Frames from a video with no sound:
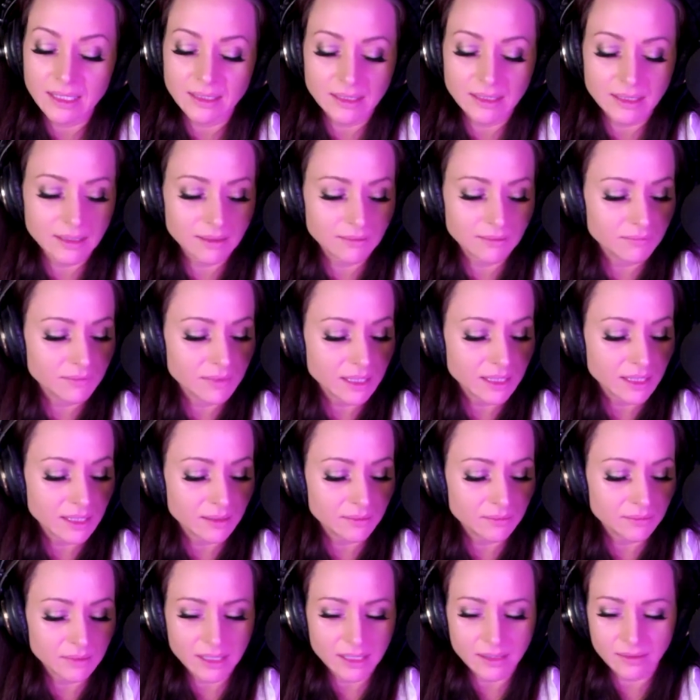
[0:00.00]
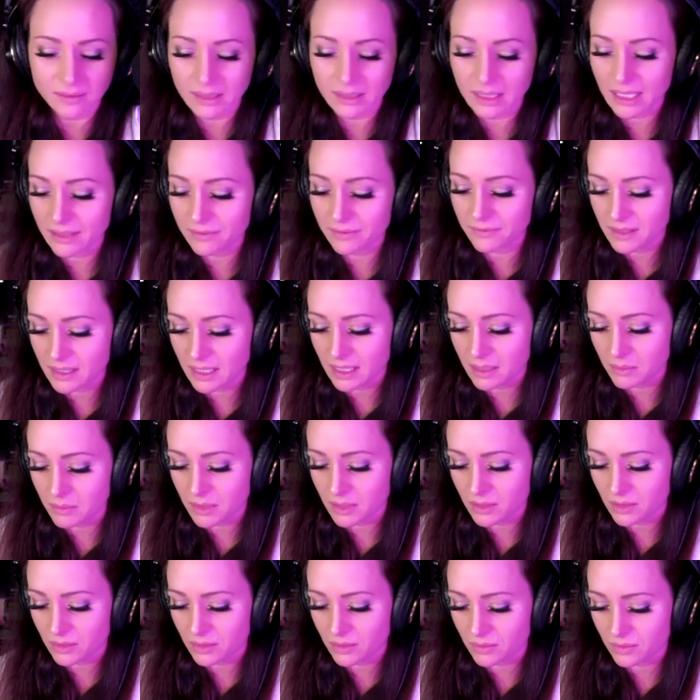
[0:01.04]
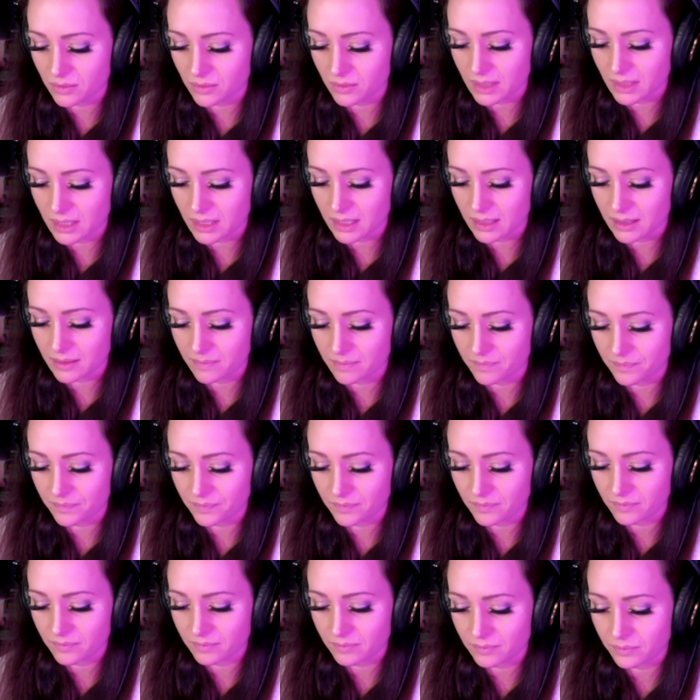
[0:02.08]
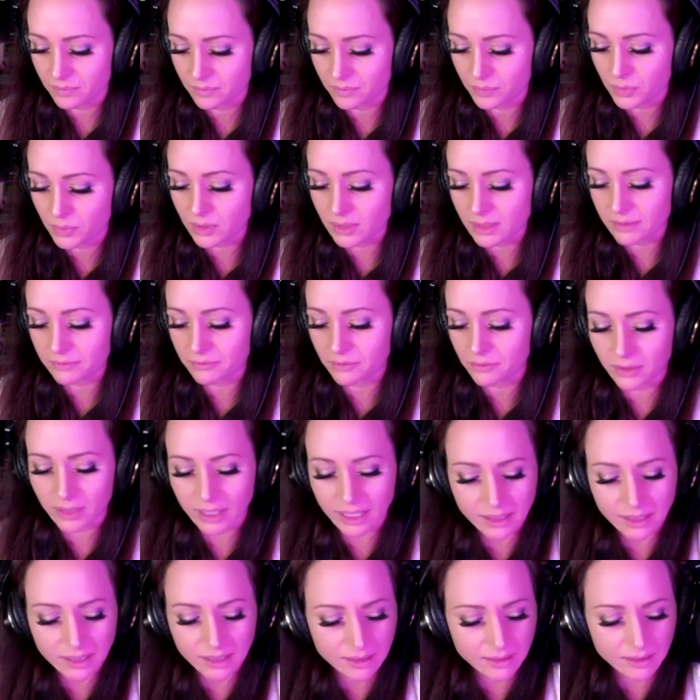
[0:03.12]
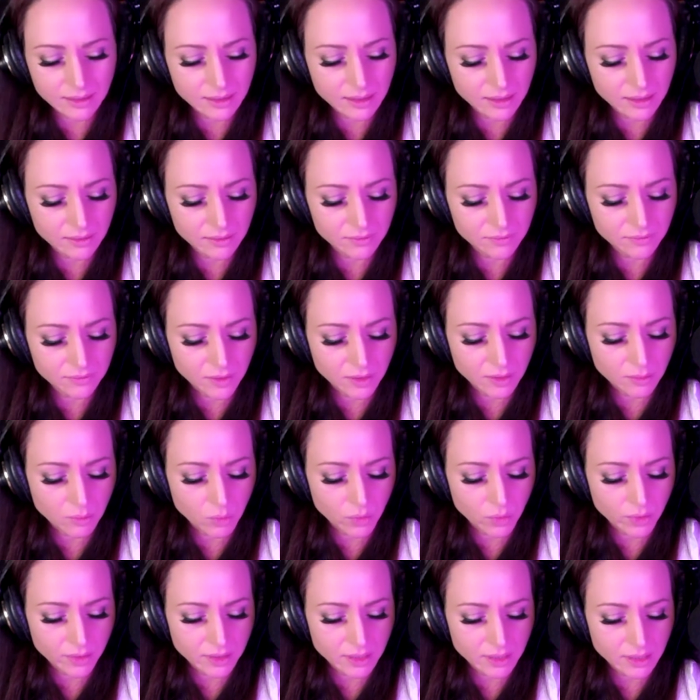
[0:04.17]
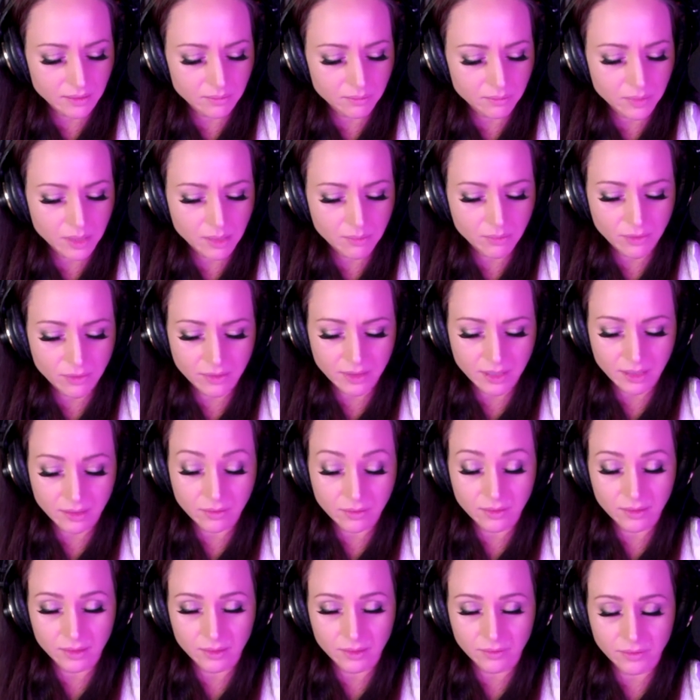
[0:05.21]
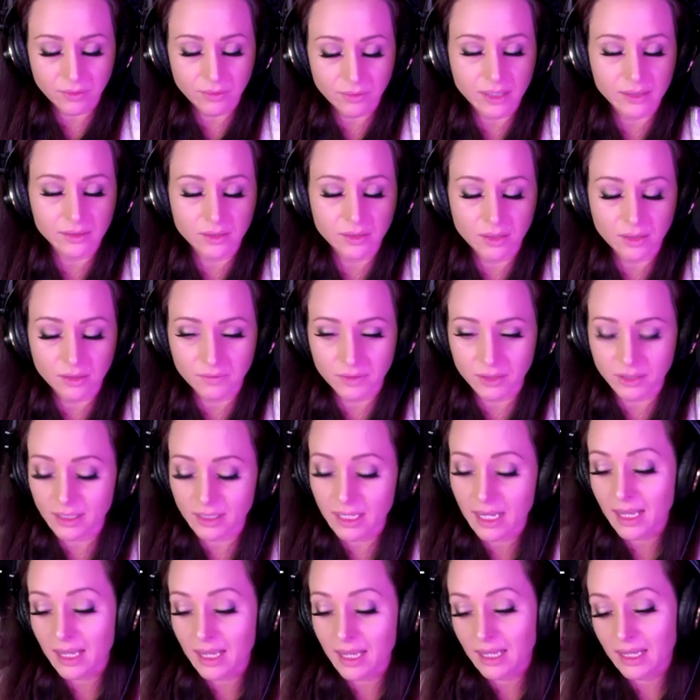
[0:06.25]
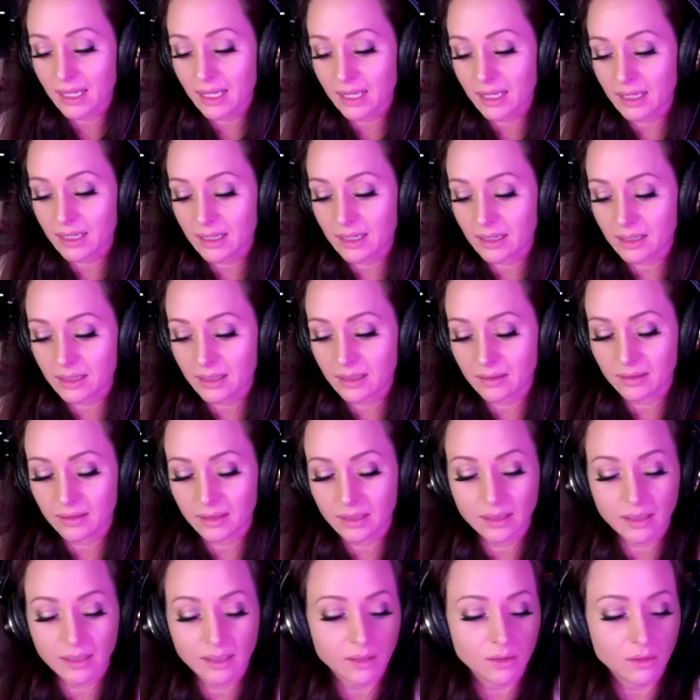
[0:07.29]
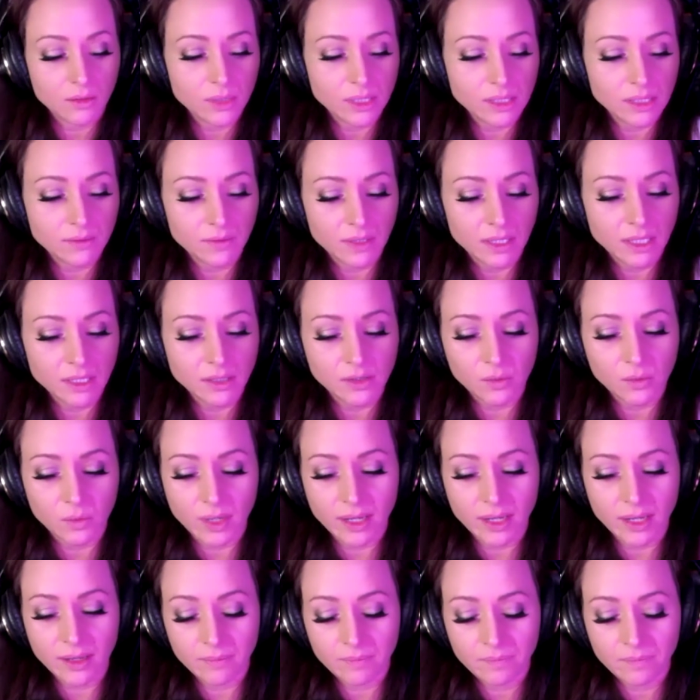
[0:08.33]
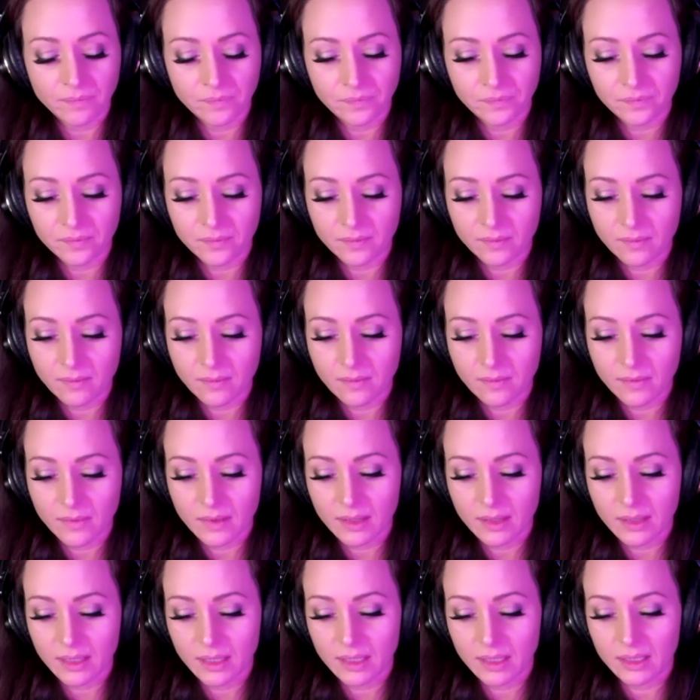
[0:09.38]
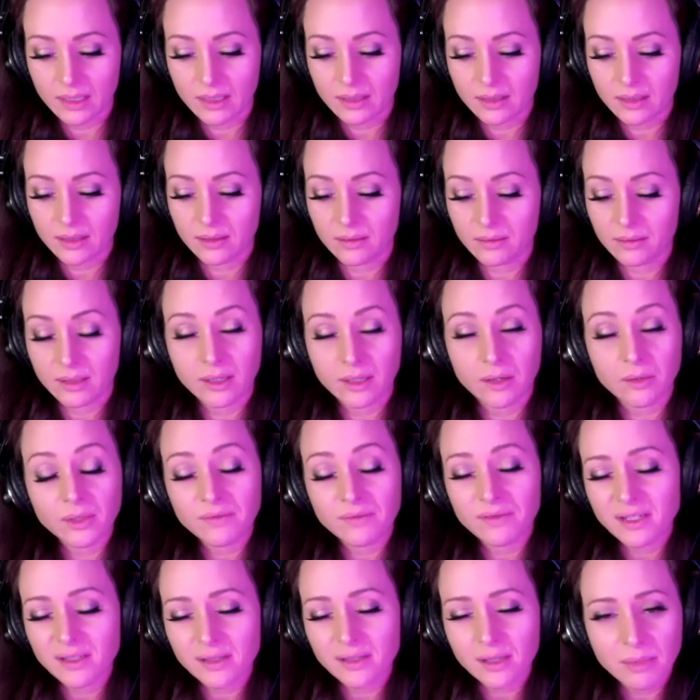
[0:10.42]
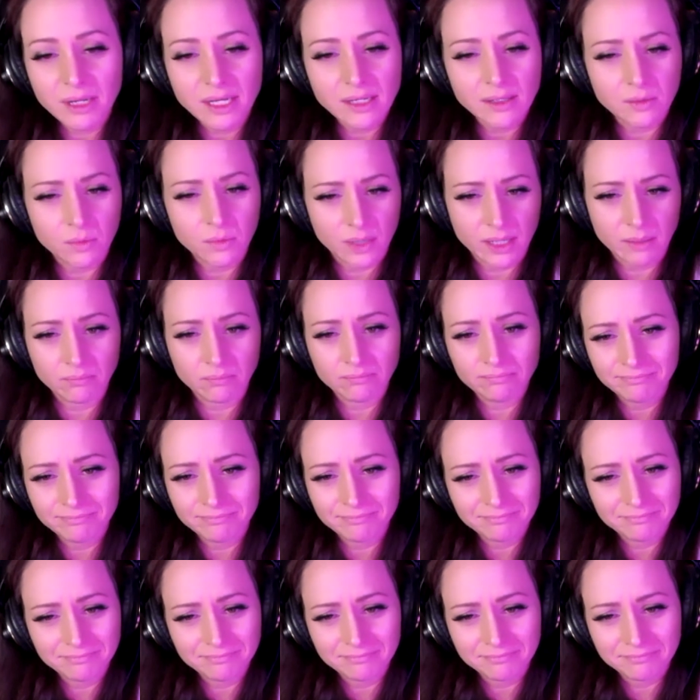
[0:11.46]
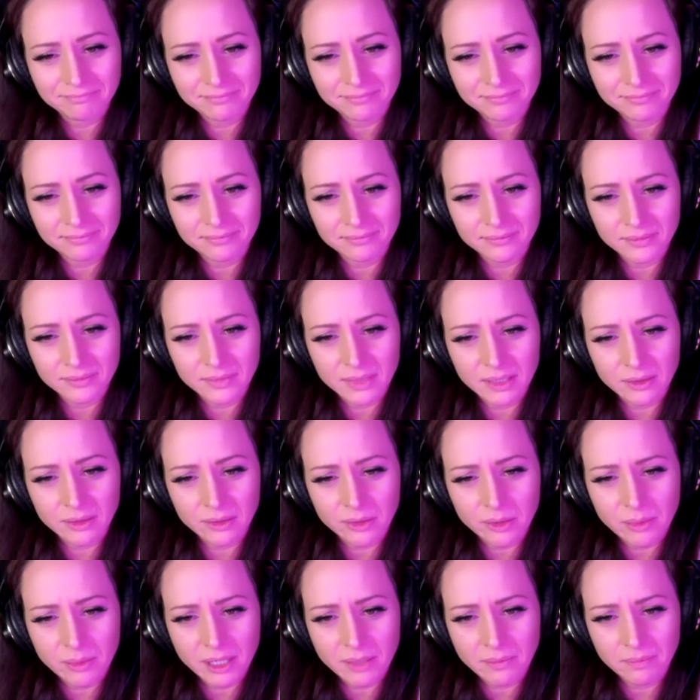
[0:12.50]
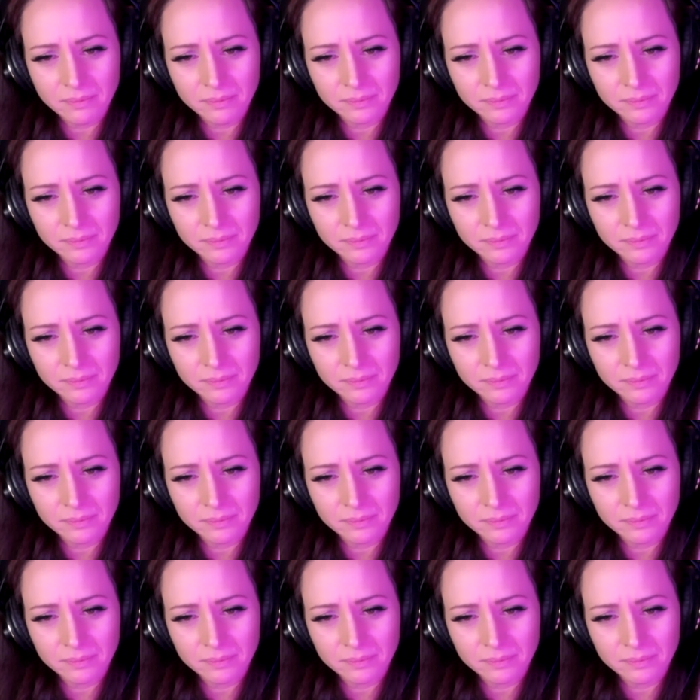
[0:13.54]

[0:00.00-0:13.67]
then, life seems to proliferate, I think, far more than people think throughout the universe. And it always finds a way, and it always finds the best way. You know what I mean?